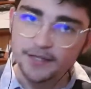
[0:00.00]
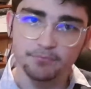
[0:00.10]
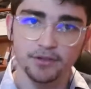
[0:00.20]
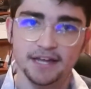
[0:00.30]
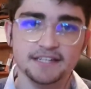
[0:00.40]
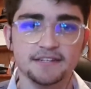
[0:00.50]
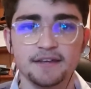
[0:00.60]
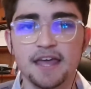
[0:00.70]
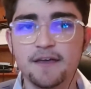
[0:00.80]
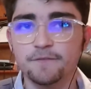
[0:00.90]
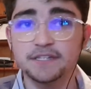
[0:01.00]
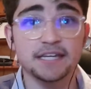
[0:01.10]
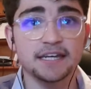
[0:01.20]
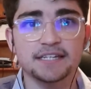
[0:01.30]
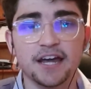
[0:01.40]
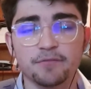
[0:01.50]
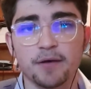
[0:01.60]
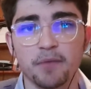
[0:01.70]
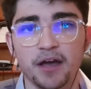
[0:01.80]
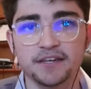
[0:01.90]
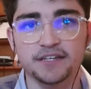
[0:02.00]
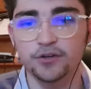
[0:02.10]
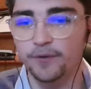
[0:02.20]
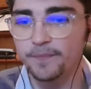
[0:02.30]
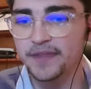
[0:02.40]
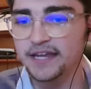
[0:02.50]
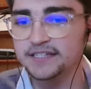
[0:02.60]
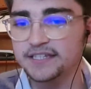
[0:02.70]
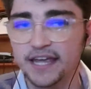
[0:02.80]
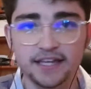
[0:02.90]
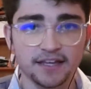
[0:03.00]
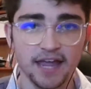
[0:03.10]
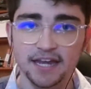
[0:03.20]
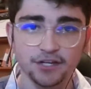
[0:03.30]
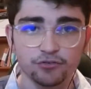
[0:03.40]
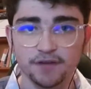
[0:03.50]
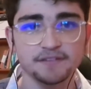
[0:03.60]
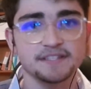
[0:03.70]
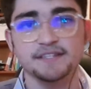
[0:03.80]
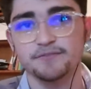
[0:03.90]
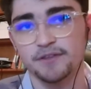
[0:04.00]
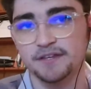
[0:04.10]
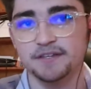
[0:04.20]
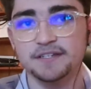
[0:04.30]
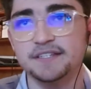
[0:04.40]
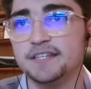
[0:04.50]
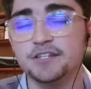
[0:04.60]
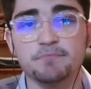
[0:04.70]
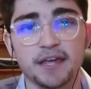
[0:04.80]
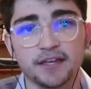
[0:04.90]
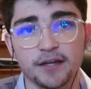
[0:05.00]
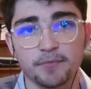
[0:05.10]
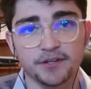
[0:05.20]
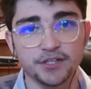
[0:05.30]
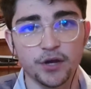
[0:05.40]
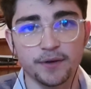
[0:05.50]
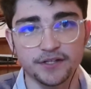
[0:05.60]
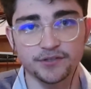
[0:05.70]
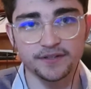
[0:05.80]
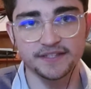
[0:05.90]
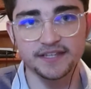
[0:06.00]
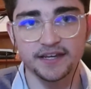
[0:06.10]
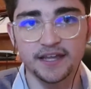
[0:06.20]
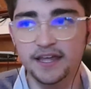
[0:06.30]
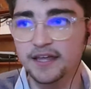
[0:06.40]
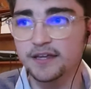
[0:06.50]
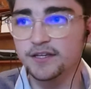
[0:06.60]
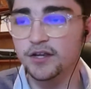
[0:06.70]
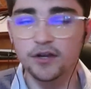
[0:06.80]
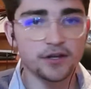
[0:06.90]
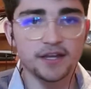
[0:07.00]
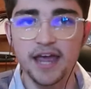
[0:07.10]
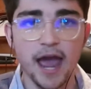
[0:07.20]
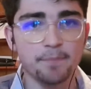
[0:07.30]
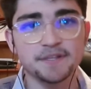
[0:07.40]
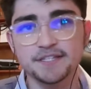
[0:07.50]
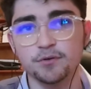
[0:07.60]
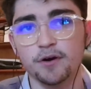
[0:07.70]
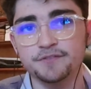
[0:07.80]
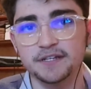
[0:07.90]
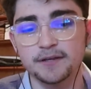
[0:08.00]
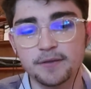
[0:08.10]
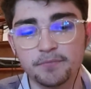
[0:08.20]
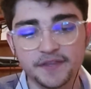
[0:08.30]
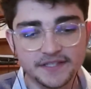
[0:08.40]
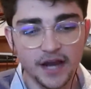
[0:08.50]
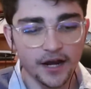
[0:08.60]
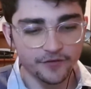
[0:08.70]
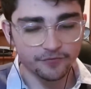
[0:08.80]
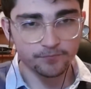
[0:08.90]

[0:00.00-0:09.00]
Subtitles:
blanked and fatigued out of my mind and not taking any grievances for the decision making I'm undergoing during the set. It happens too often, but this kind of